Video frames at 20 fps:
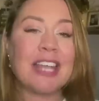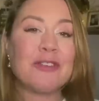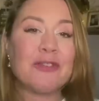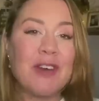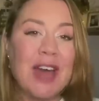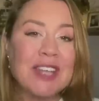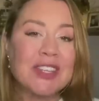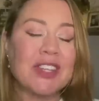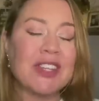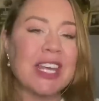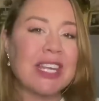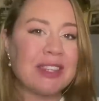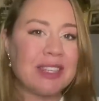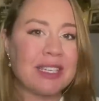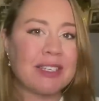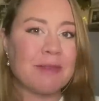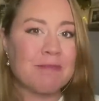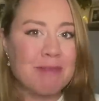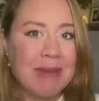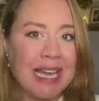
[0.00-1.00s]
the fact that they think
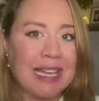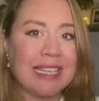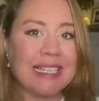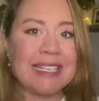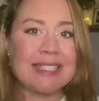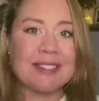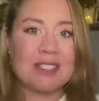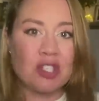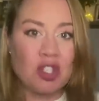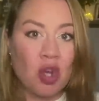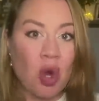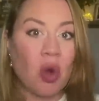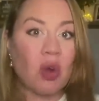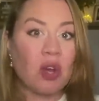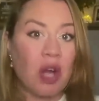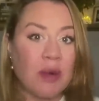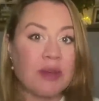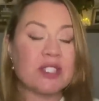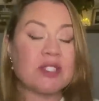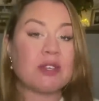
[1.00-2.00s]
that Meghan is not
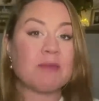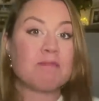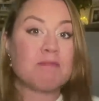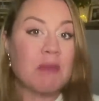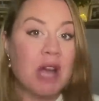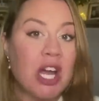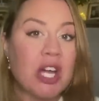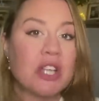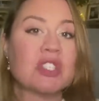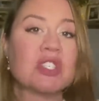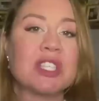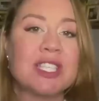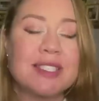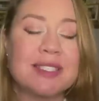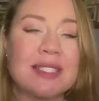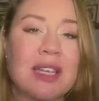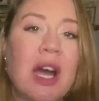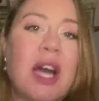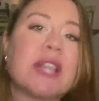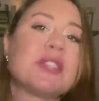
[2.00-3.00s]
going to merch these
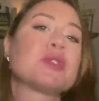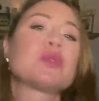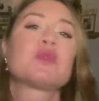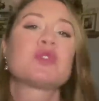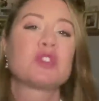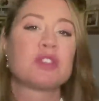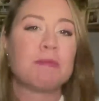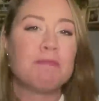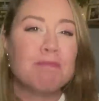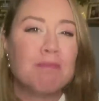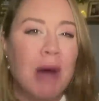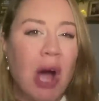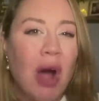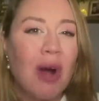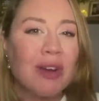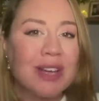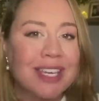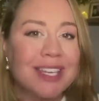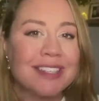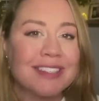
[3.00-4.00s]
titles, to
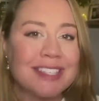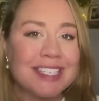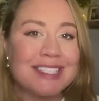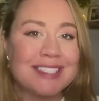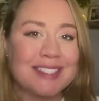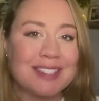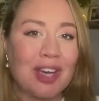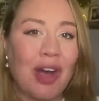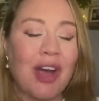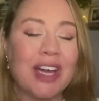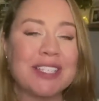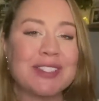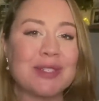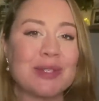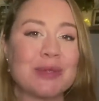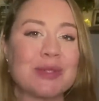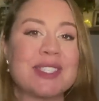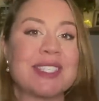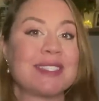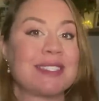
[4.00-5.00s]
market these
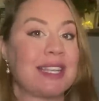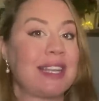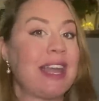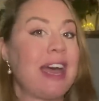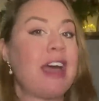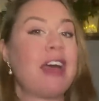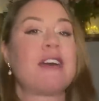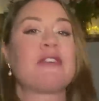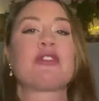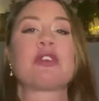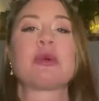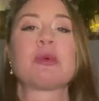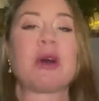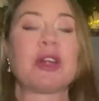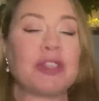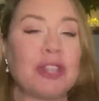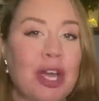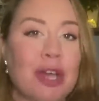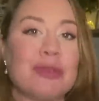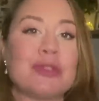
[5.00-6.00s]
titles, and to let
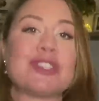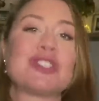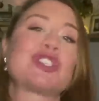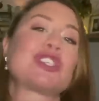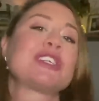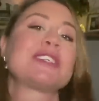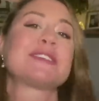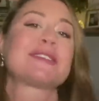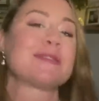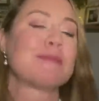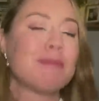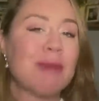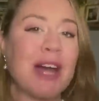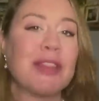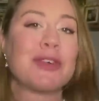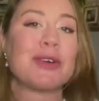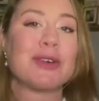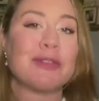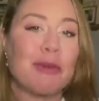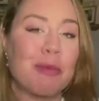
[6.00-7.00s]
everyone know that she is the
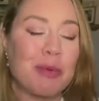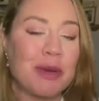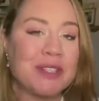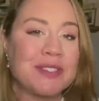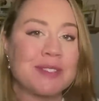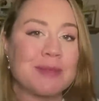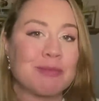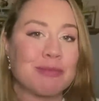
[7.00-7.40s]
mother of a prince and